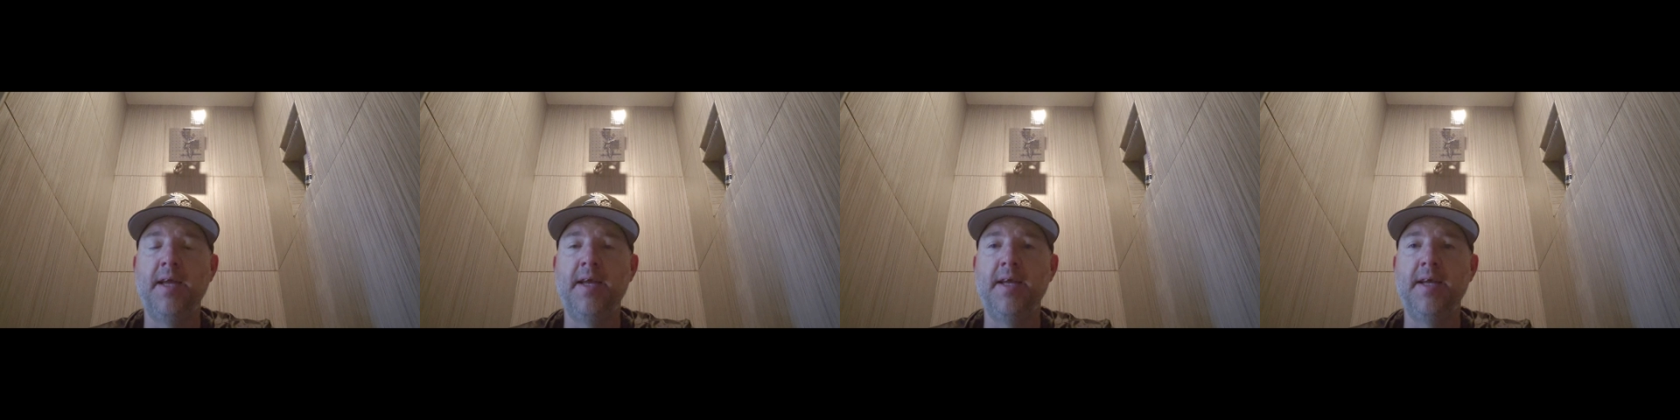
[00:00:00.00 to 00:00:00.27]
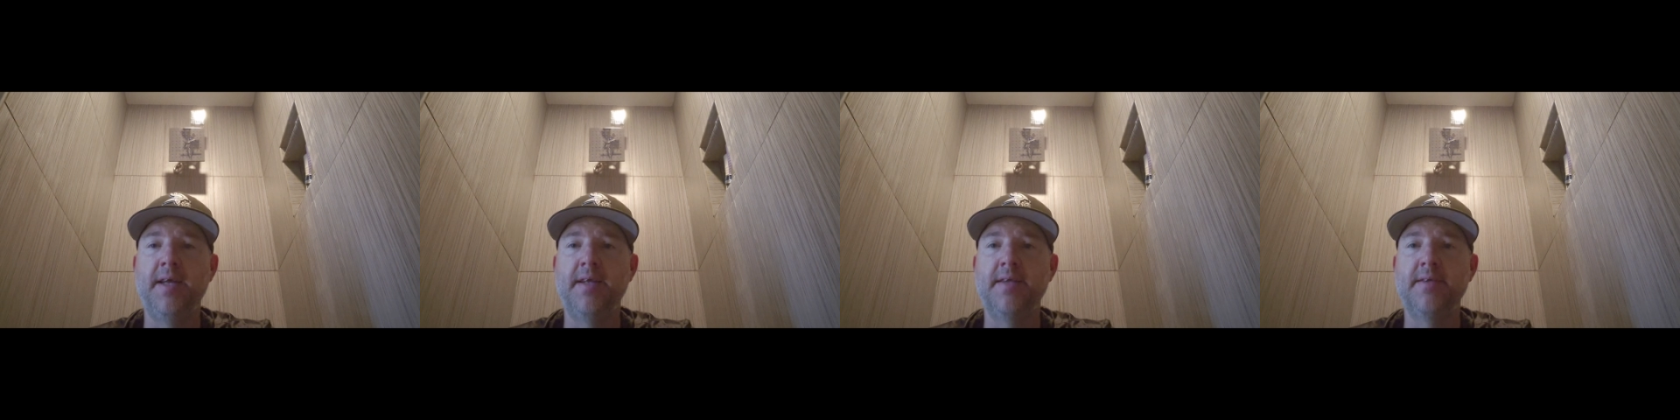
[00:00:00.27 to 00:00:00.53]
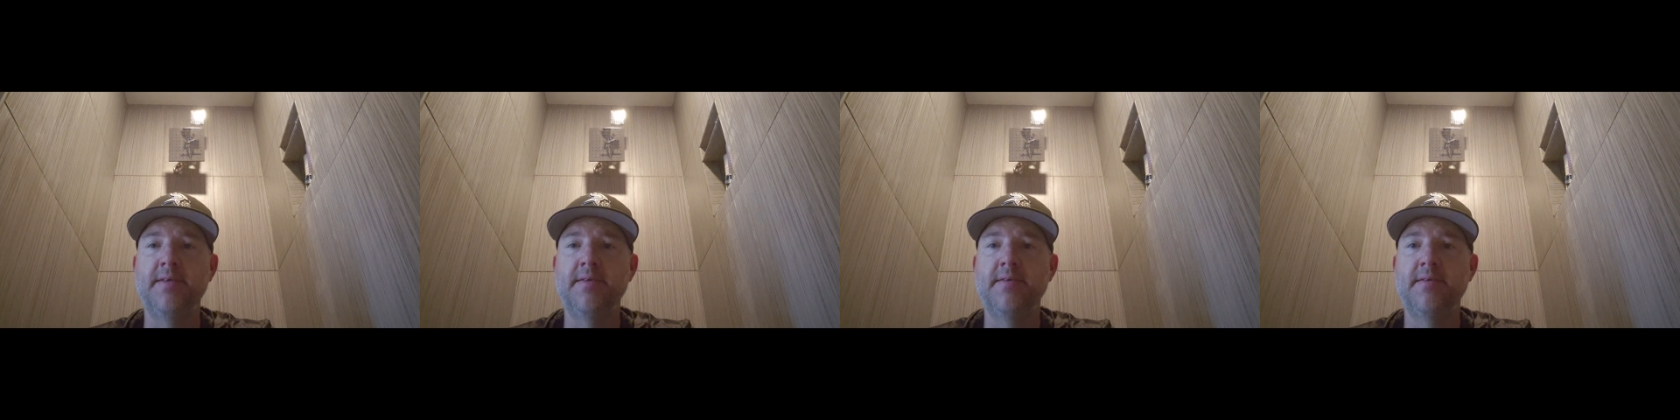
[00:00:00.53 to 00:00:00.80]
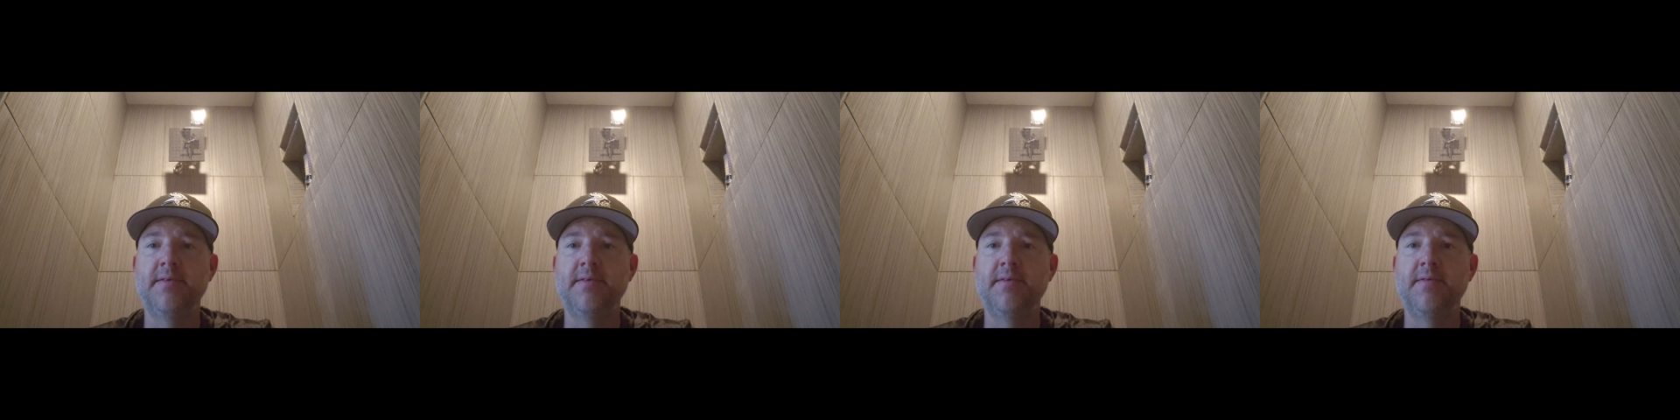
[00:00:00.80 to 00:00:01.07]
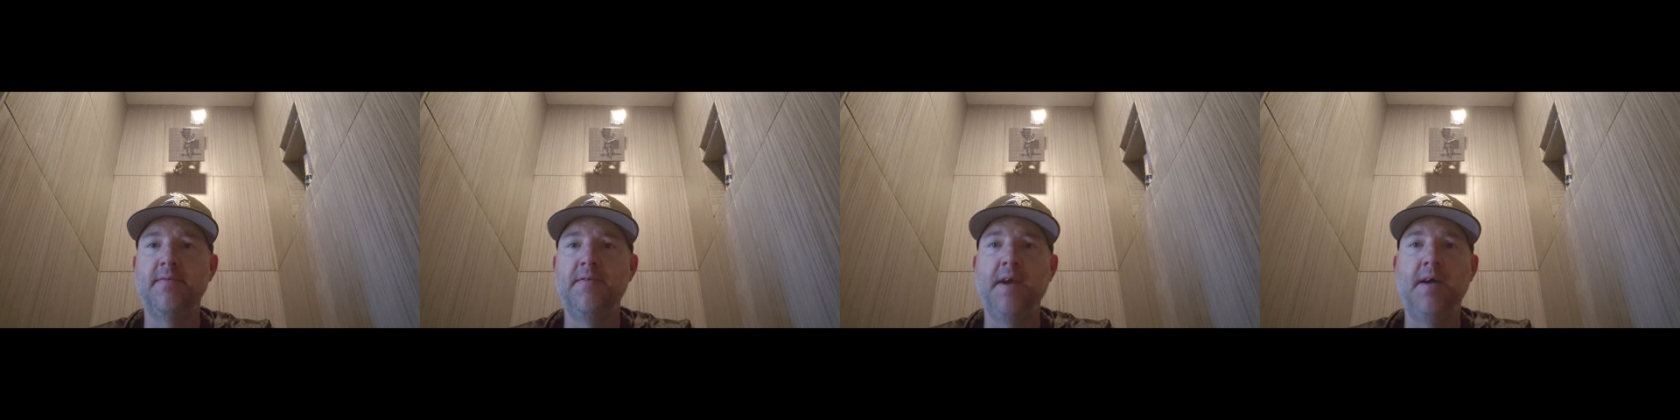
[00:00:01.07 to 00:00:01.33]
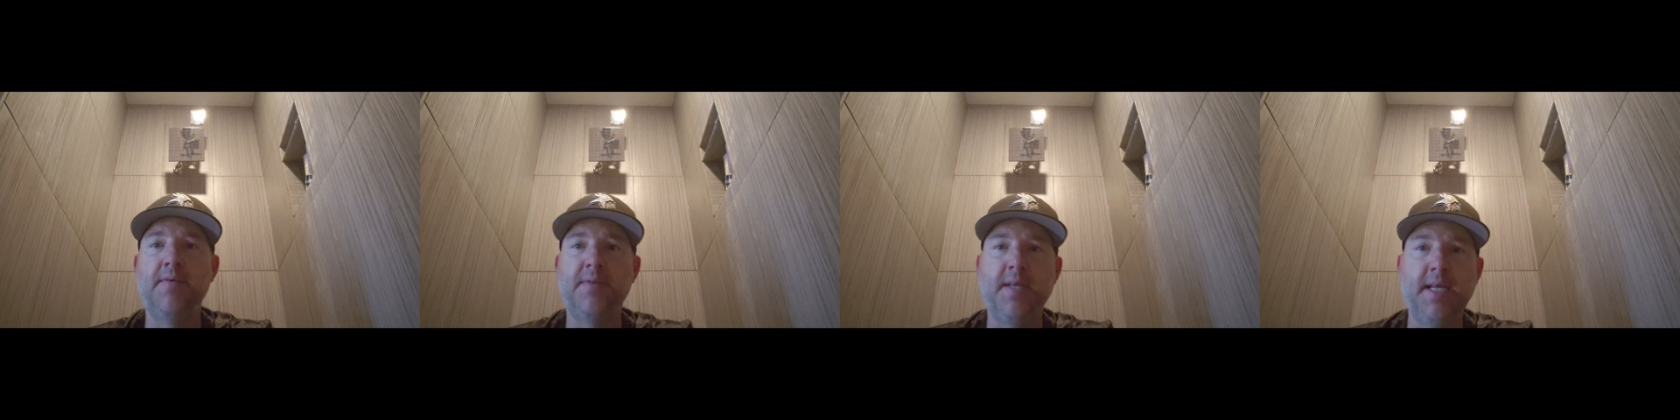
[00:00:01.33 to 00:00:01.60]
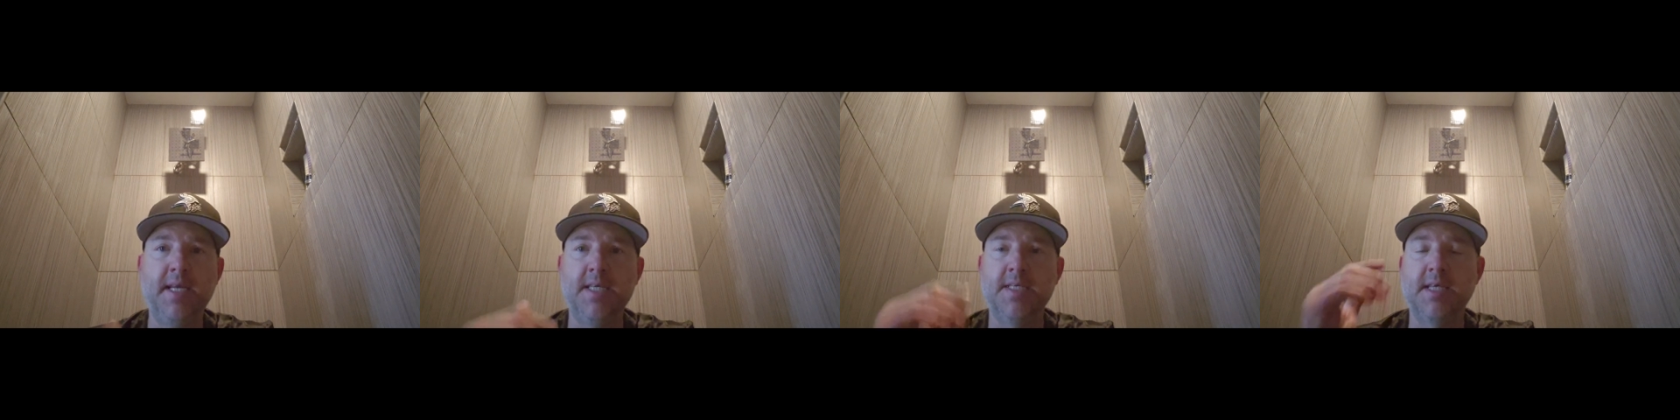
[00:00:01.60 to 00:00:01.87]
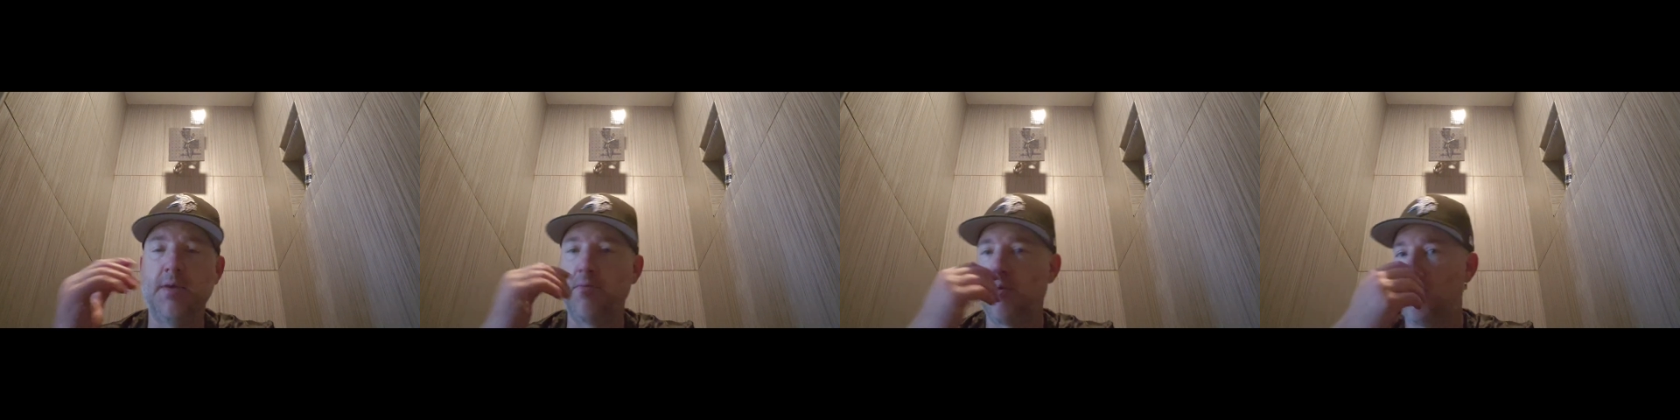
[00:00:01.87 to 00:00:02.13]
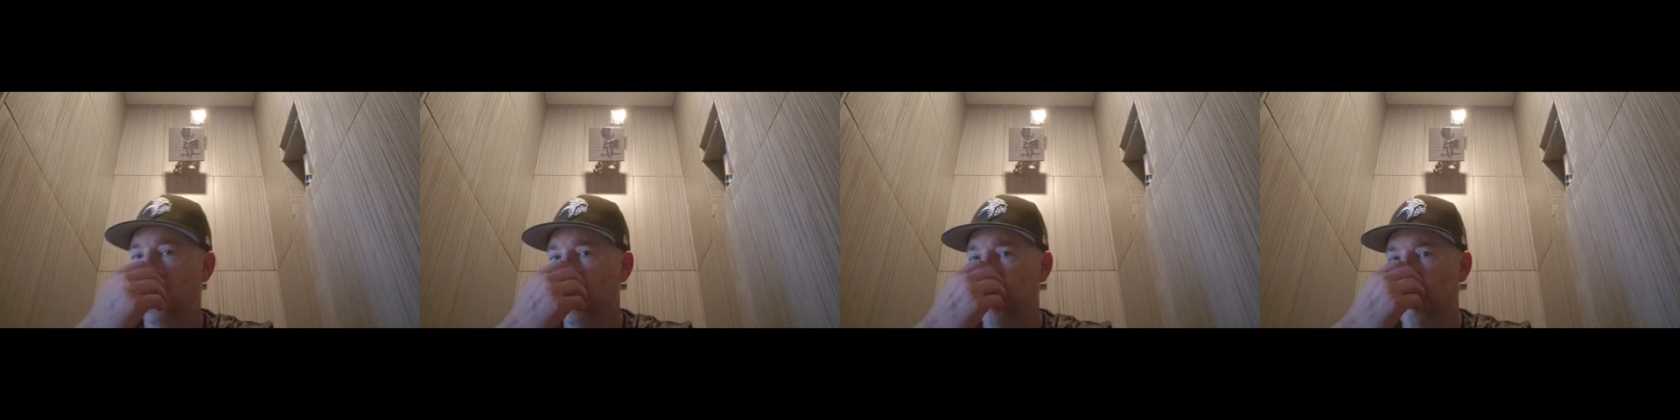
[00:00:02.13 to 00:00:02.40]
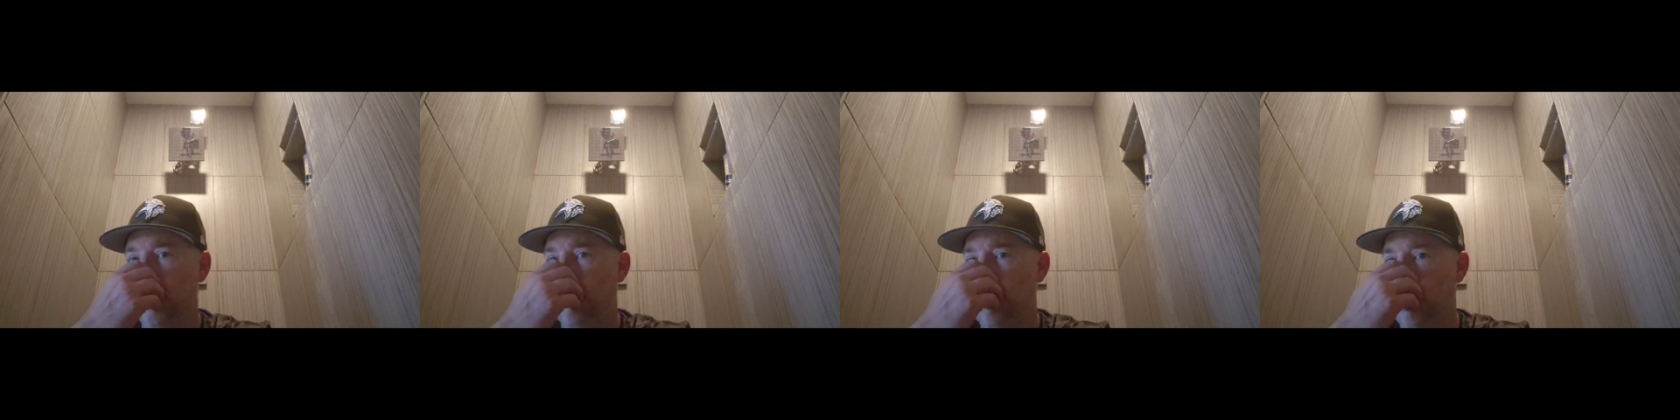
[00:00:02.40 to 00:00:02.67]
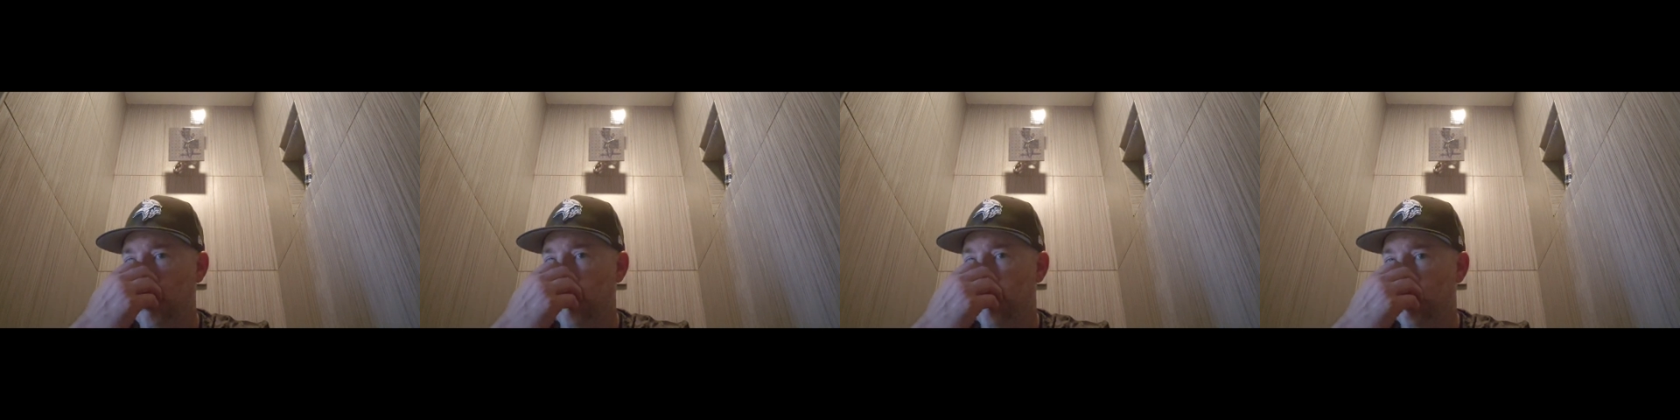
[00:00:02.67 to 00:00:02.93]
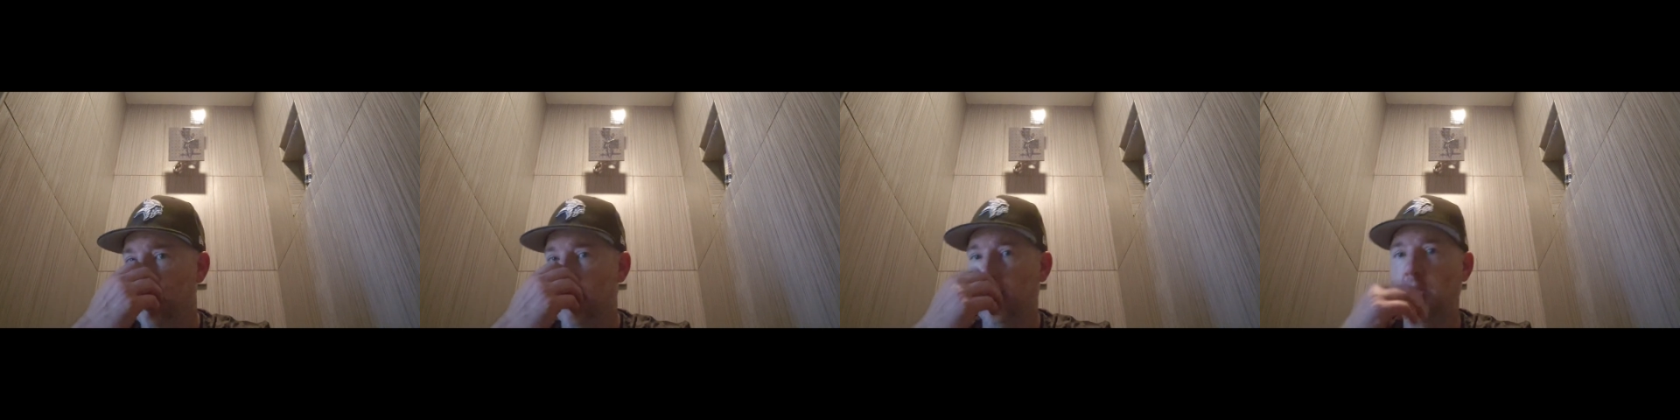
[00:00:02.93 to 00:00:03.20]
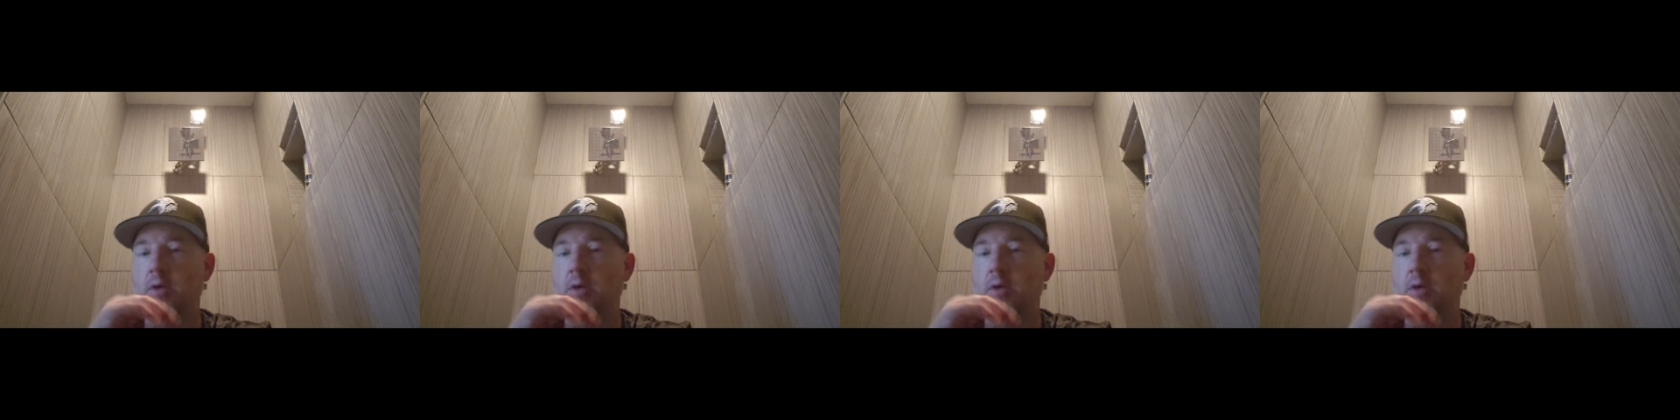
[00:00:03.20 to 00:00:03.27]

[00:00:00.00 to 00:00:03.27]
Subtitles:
and found these that were pretty relevantly